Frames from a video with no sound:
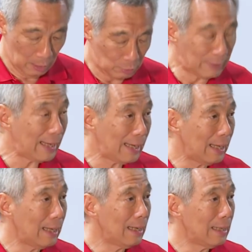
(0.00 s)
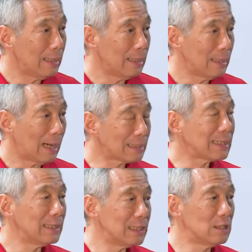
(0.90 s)
Today,
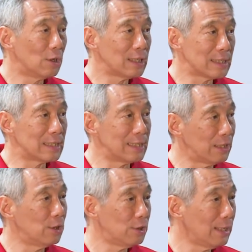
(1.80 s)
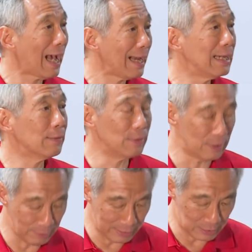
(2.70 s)
ASEAN is not just a security anchor for
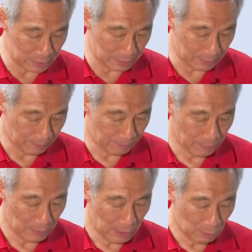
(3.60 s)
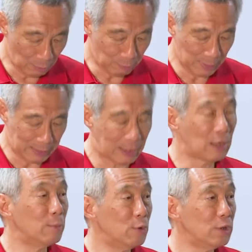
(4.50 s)
the region. We've built a
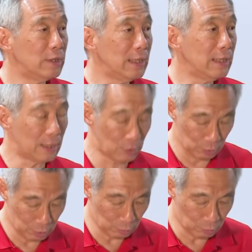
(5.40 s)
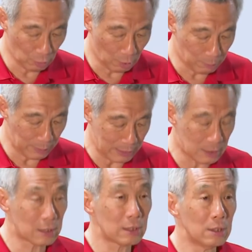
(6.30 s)
community that also
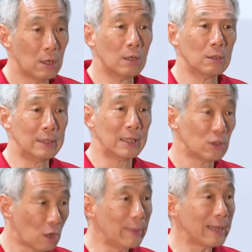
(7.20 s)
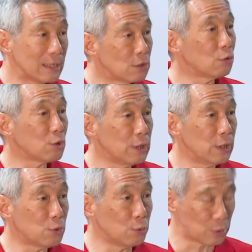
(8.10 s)
cooperates on economic and social
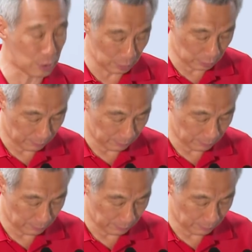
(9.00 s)
issues.